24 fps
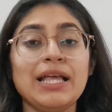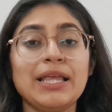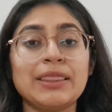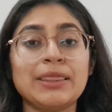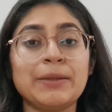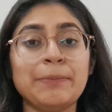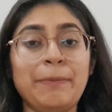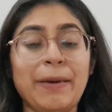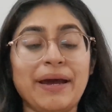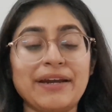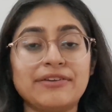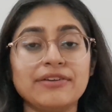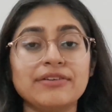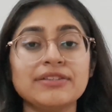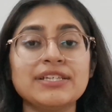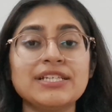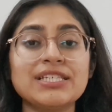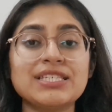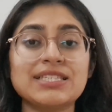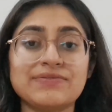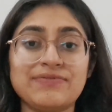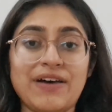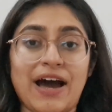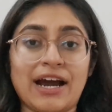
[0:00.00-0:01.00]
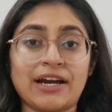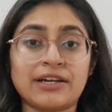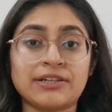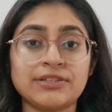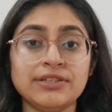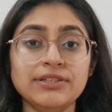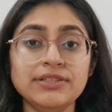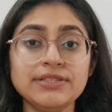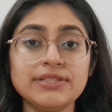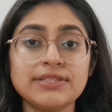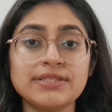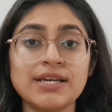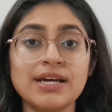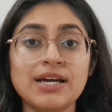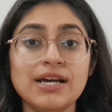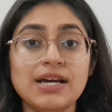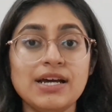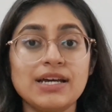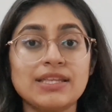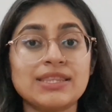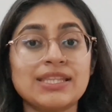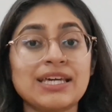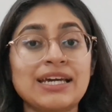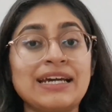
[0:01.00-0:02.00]
The better these factors,
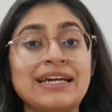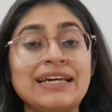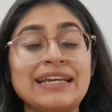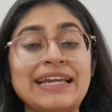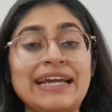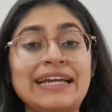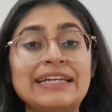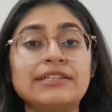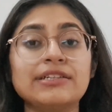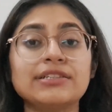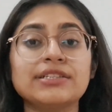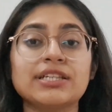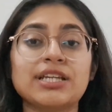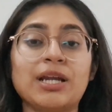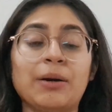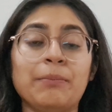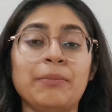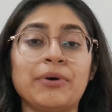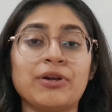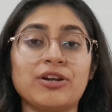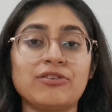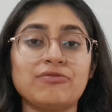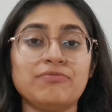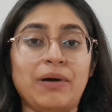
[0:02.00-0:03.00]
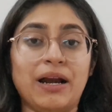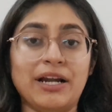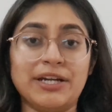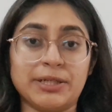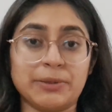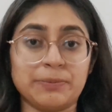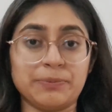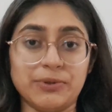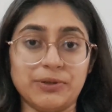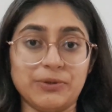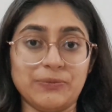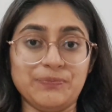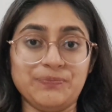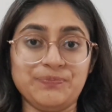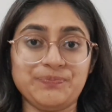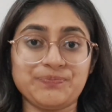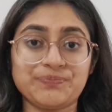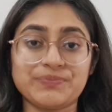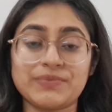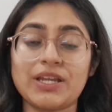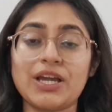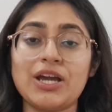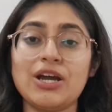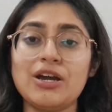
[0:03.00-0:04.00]
the greater the number of multiple.
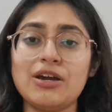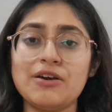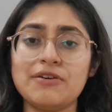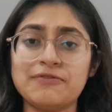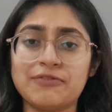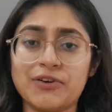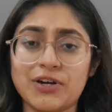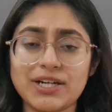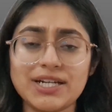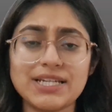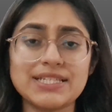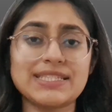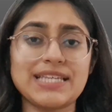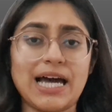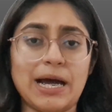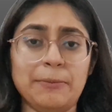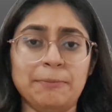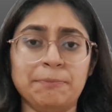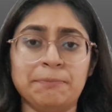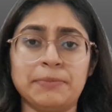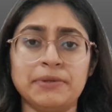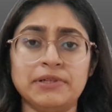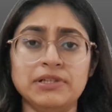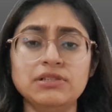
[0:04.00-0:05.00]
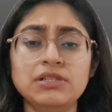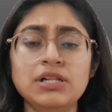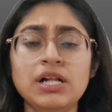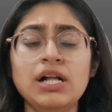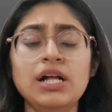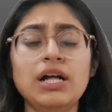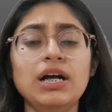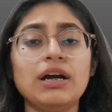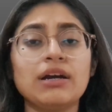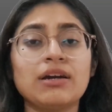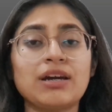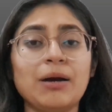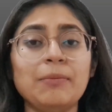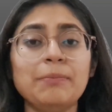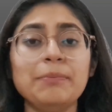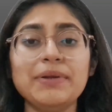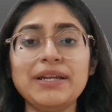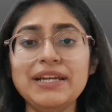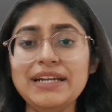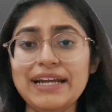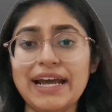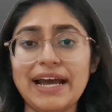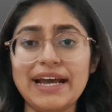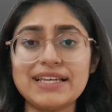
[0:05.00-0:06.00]
For example,
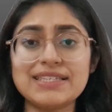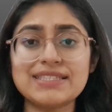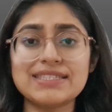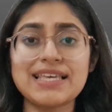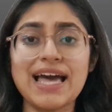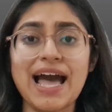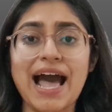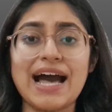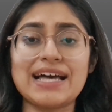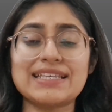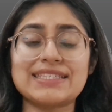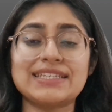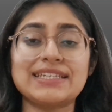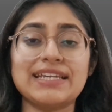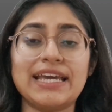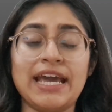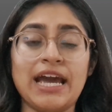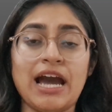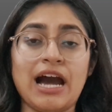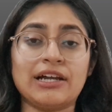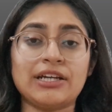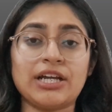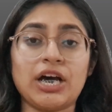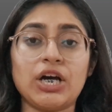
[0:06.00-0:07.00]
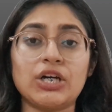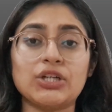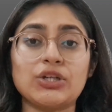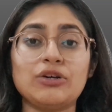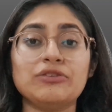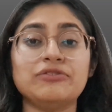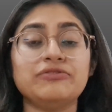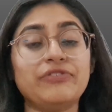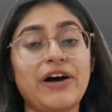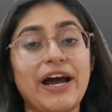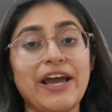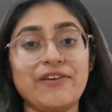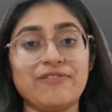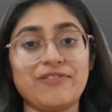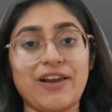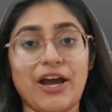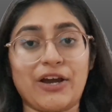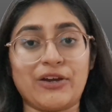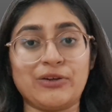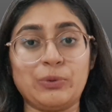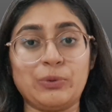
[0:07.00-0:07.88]
company X has an ARR of 5 lakh